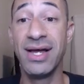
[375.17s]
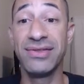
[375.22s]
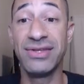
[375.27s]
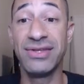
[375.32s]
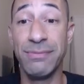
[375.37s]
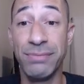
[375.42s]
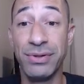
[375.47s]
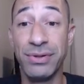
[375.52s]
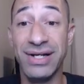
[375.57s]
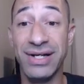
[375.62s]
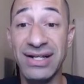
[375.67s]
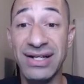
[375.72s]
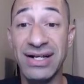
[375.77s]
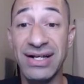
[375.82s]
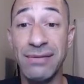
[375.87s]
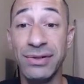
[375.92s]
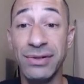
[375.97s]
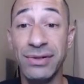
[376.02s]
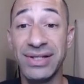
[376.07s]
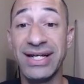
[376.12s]
To put a
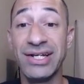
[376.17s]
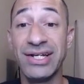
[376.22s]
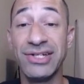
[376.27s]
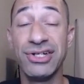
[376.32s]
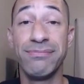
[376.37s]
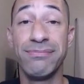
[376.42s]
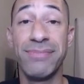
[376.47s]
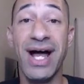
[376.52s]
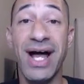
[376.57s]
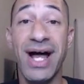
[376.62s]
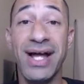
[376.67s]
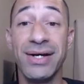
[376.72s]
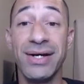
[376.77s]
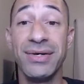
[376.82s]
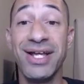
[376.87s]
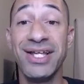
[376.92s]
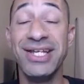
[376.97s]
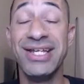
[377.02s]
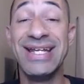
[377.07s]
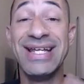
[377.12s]
clickable link in your bio,
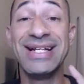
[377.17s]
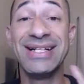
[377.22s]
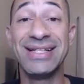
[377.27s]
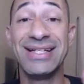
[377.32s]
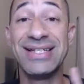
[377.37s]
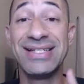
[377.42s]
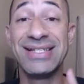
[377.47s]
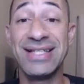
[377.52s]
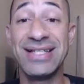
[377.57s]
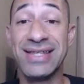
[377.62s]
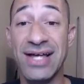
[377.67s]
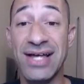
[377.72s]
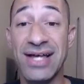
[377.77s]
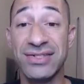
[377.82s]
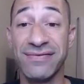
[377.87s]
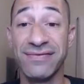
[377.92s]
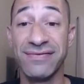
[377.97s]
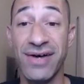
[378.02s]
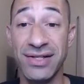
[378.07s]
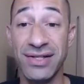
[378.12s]
you need at least
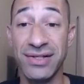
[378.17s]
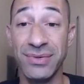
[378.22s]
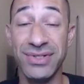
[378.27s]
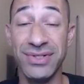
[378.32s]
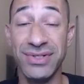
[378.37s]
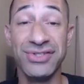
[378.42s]
1,000 followers.